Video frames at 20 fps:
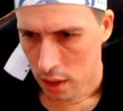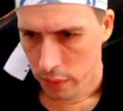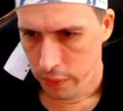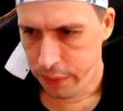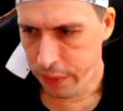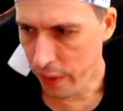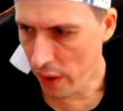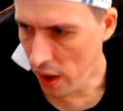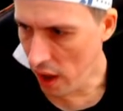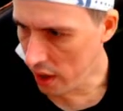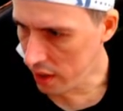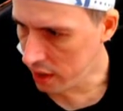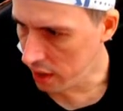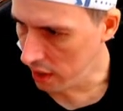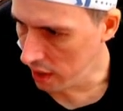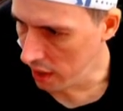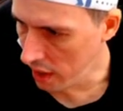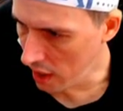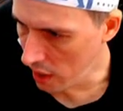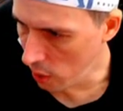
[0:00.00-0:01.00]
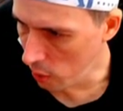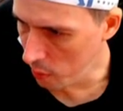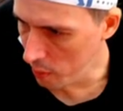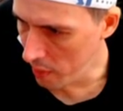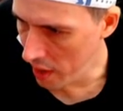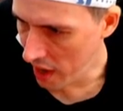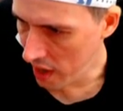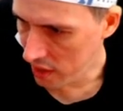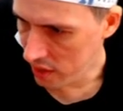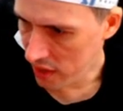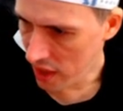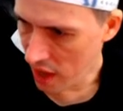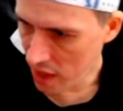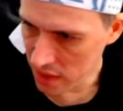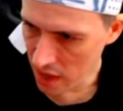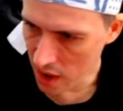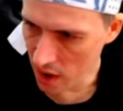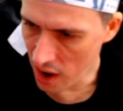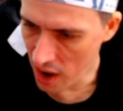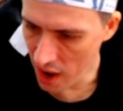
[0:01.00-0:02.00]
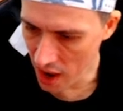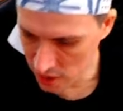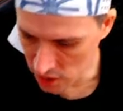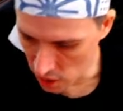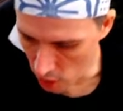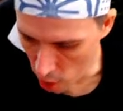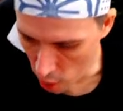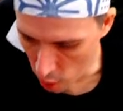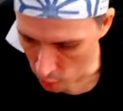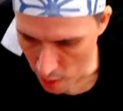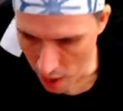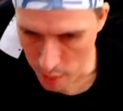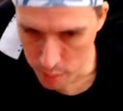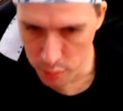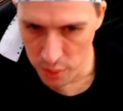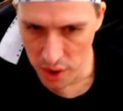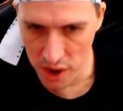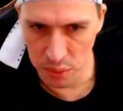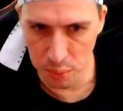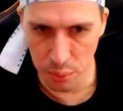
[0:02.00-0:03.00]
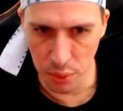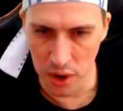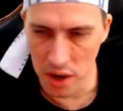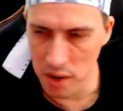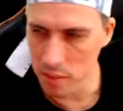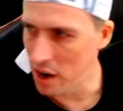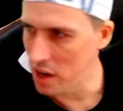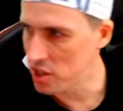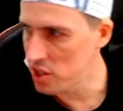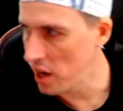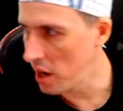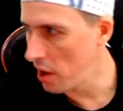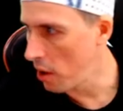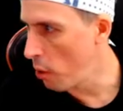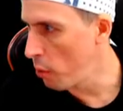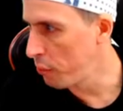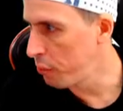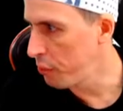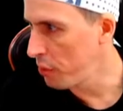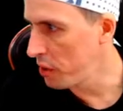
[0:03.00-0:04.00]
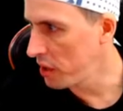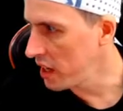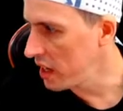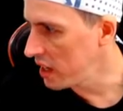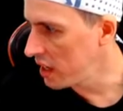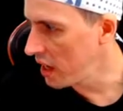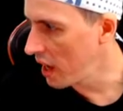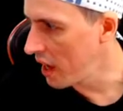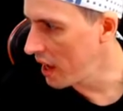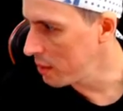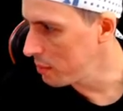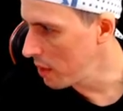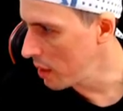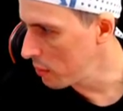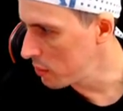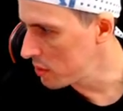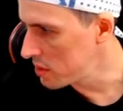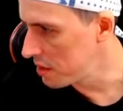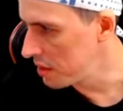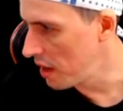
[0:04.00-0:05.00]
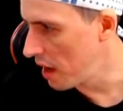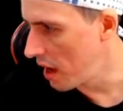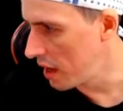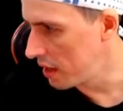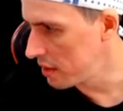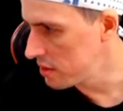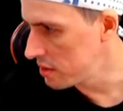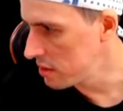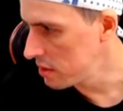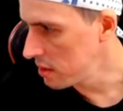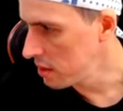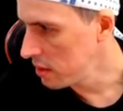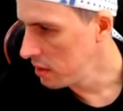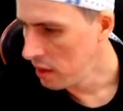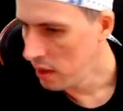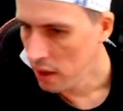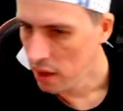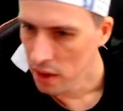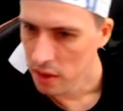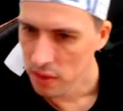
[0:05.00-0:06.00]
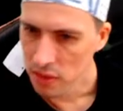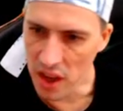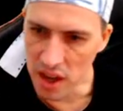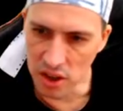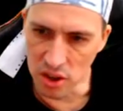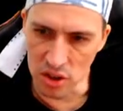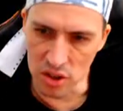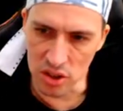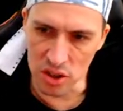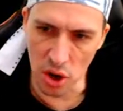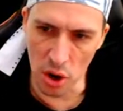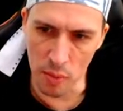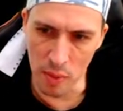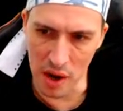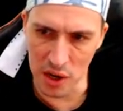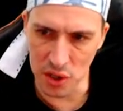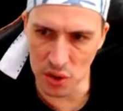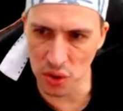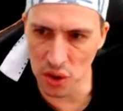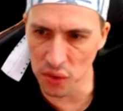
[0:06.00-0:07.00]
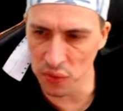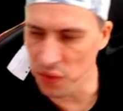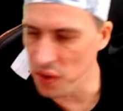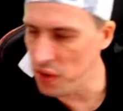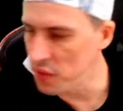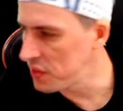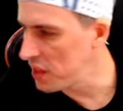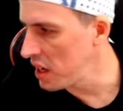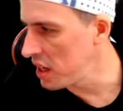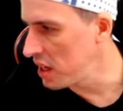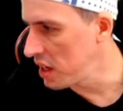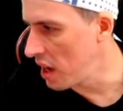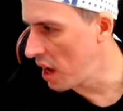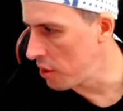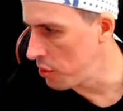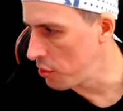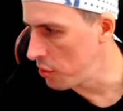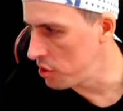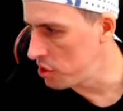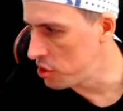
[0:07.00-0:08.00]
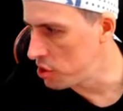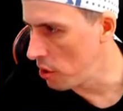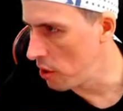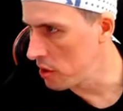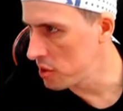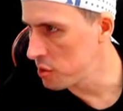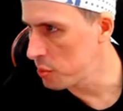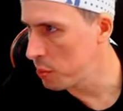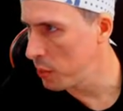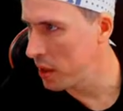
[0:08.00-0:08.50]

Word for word: Fucking hell, man. That I had to hold my breath pretty much that whole freaking game. That was nuts. Thank you so much for the 1500, Josh. We're